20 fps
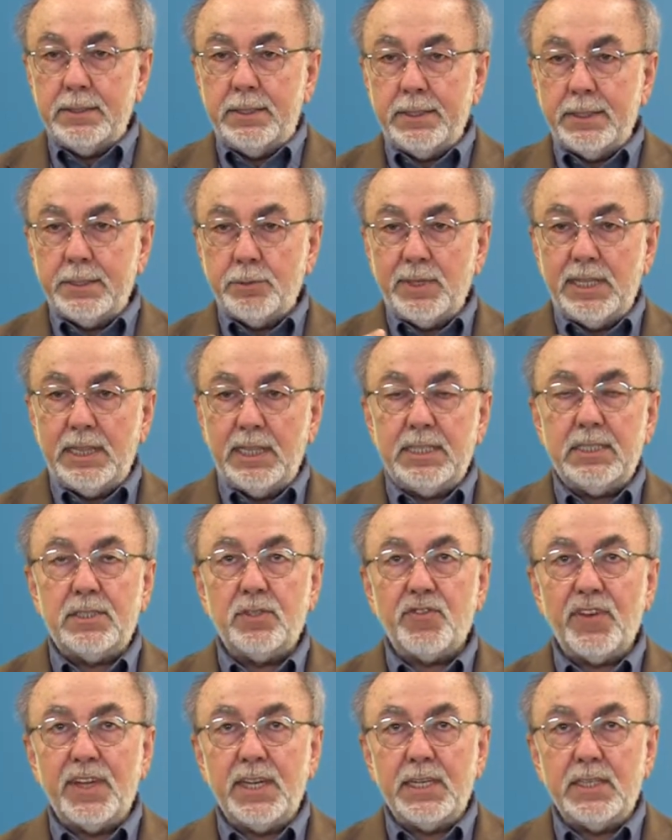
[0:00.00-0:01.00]
the
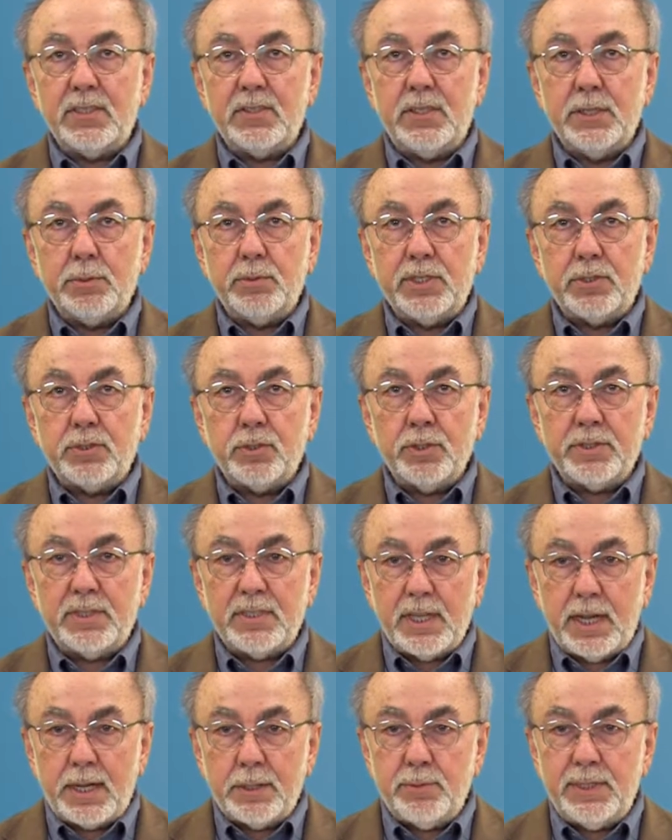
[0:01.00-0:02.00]
release phase, the
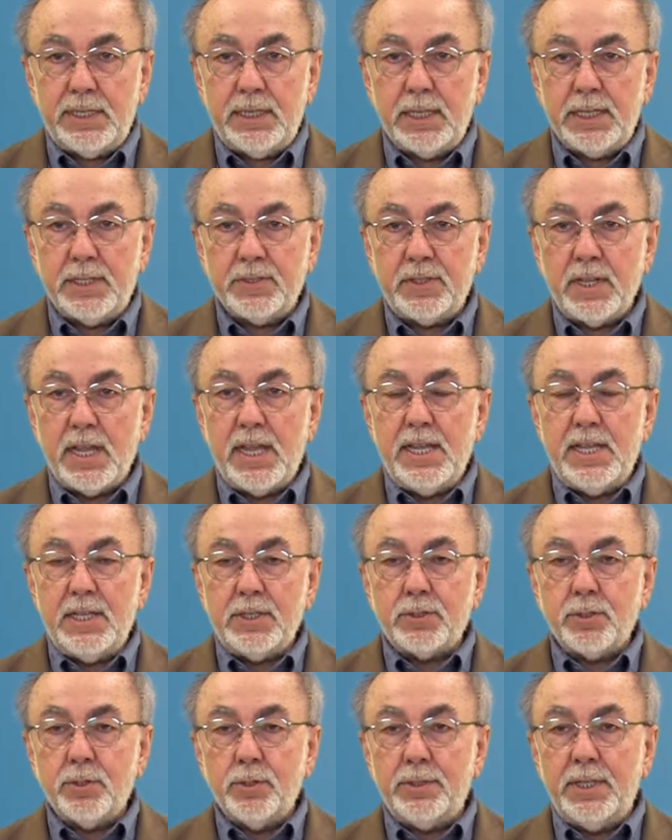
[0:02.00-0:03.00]
resources are released,
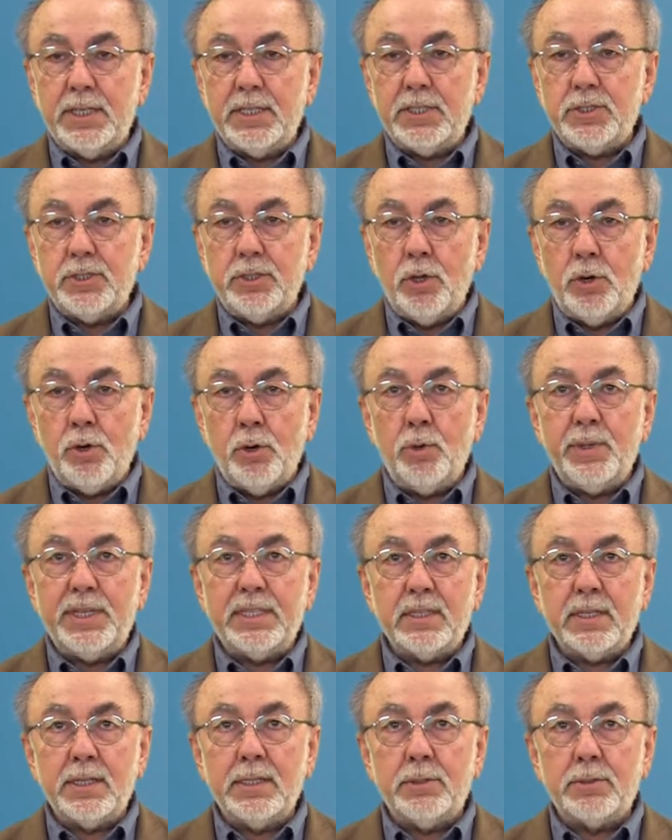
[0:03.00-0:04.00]
so there is no
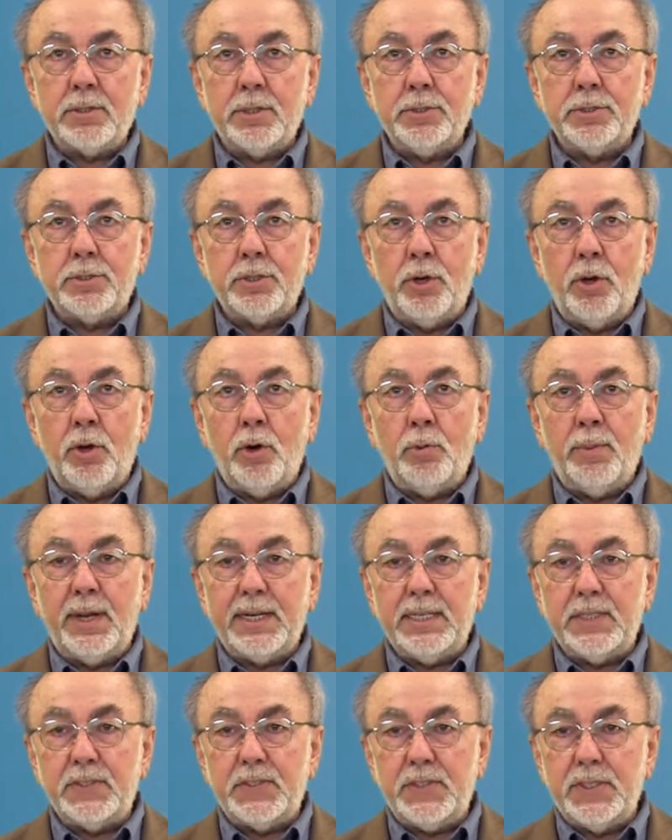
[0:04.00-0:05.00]
internal control
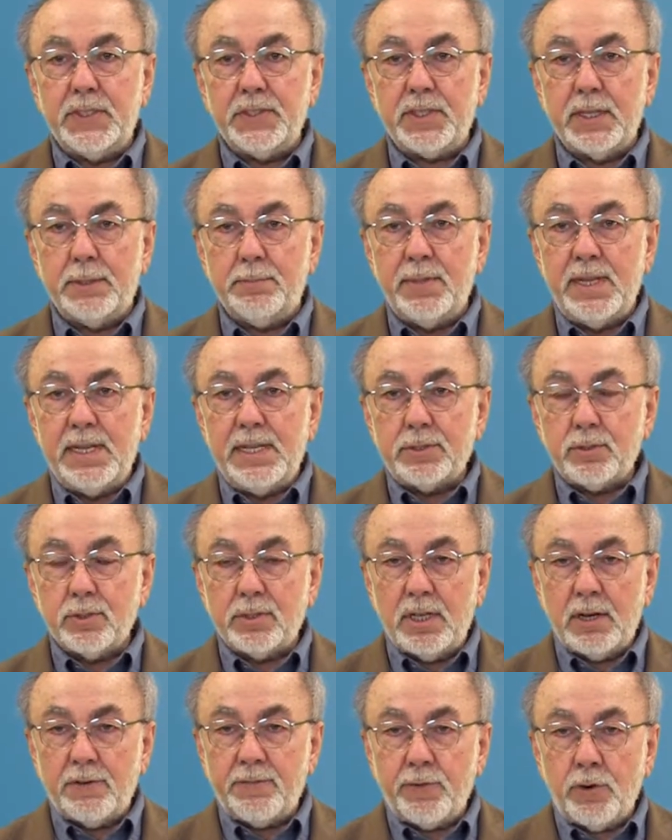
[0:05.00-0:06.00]
by the system. So
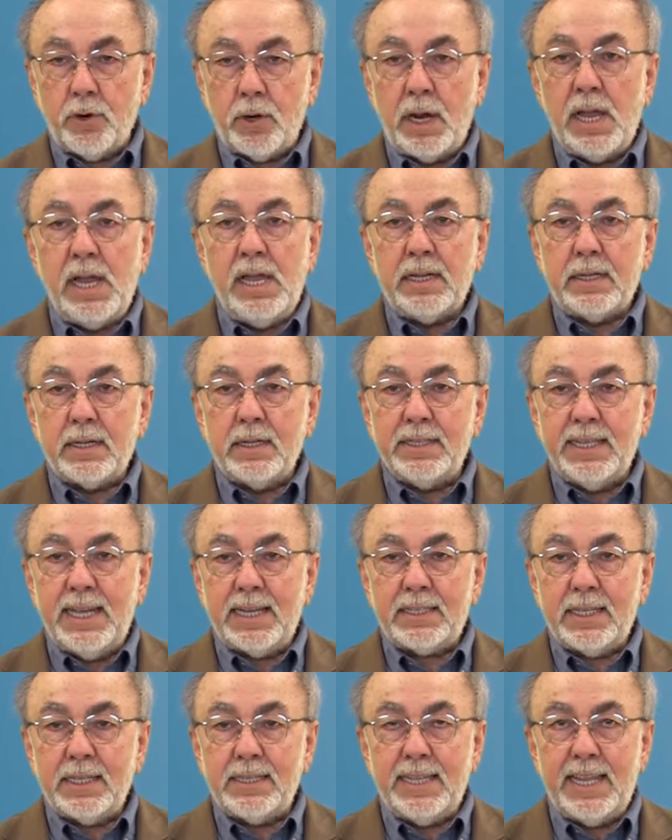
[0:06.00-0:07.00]
therefore,
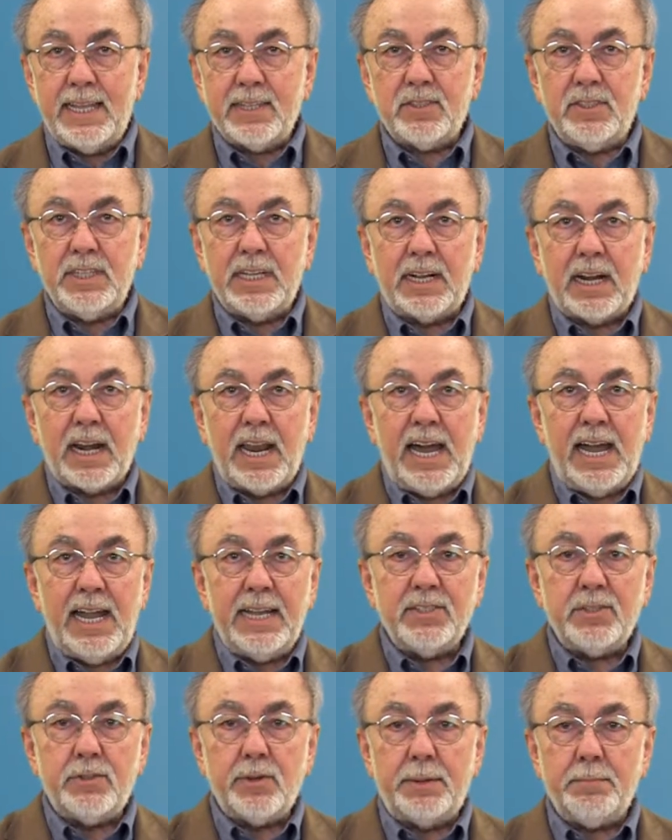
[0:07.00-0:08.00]
connectedness
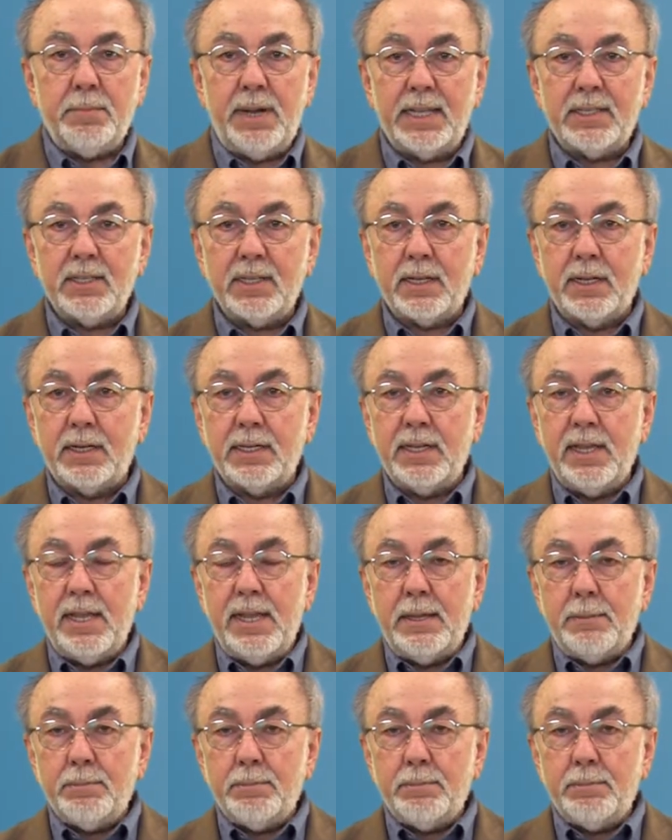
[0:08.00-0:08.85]
declines dramatically.